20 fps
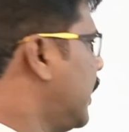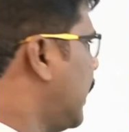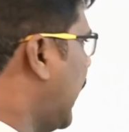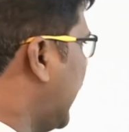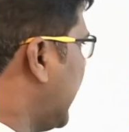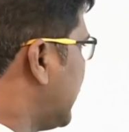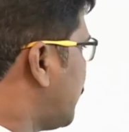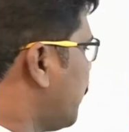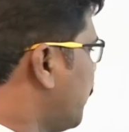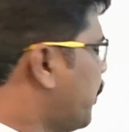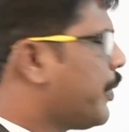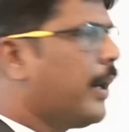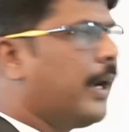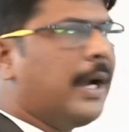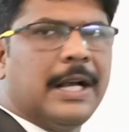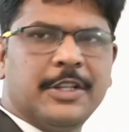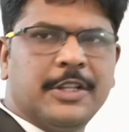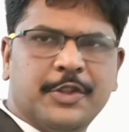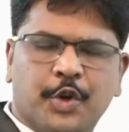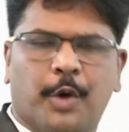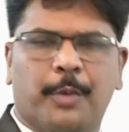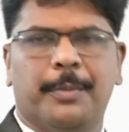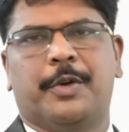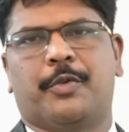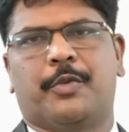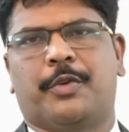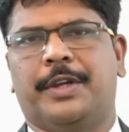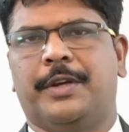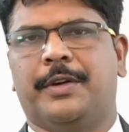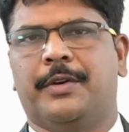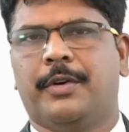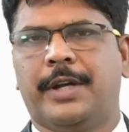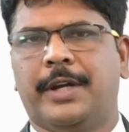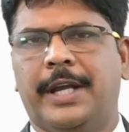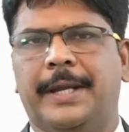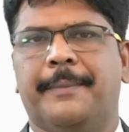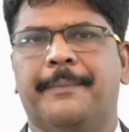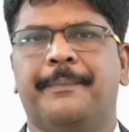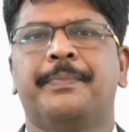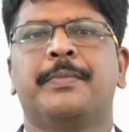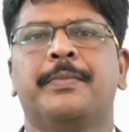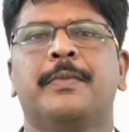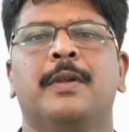algebra, and geometry. Okay.